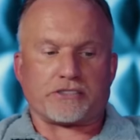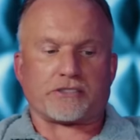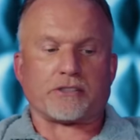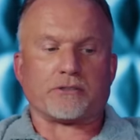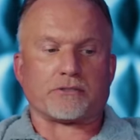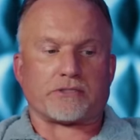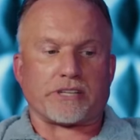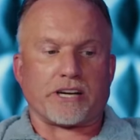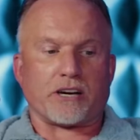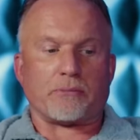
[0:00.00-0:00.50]

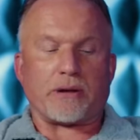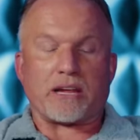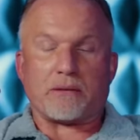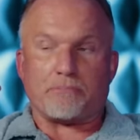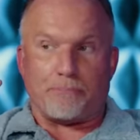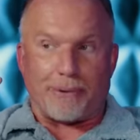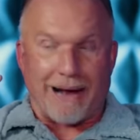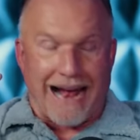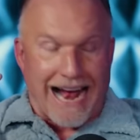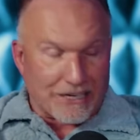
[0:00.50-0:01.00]
going to tell me
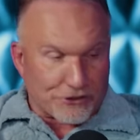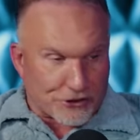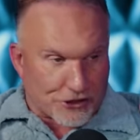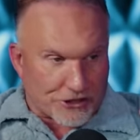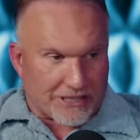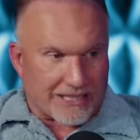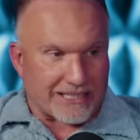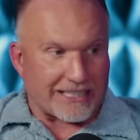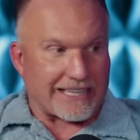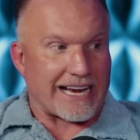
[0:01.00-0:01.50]

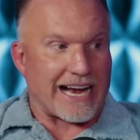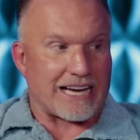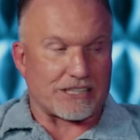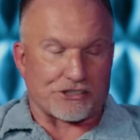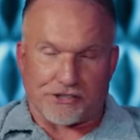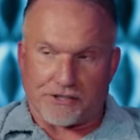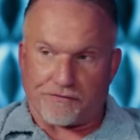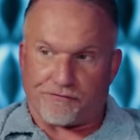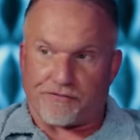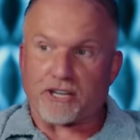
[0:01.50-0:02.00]
passionately how
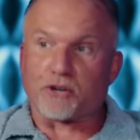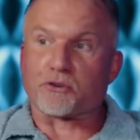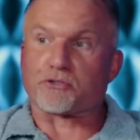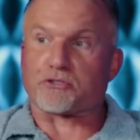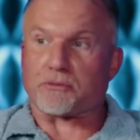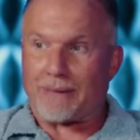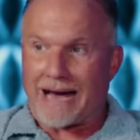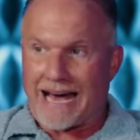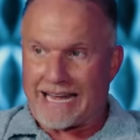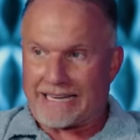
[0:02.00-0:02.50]
she feels
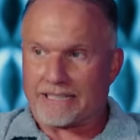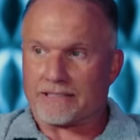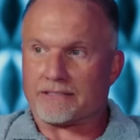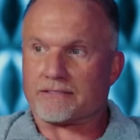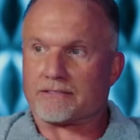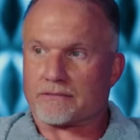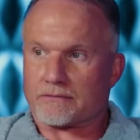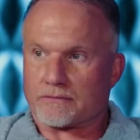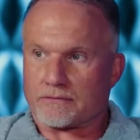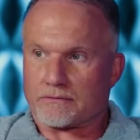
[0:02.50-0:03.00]
about it.
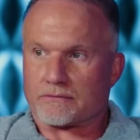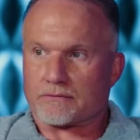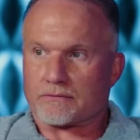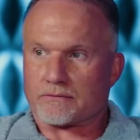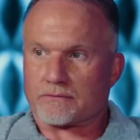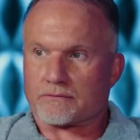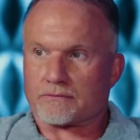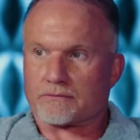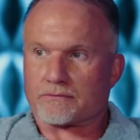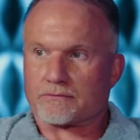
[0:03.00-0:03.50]

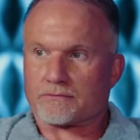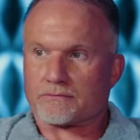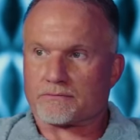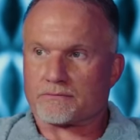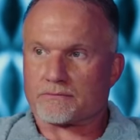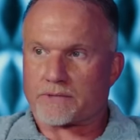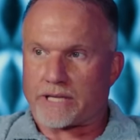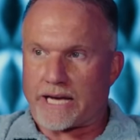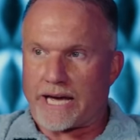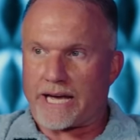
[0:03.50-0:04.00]

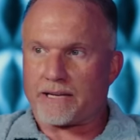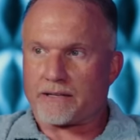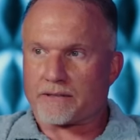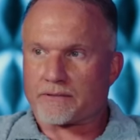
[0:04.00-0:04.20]
Okay?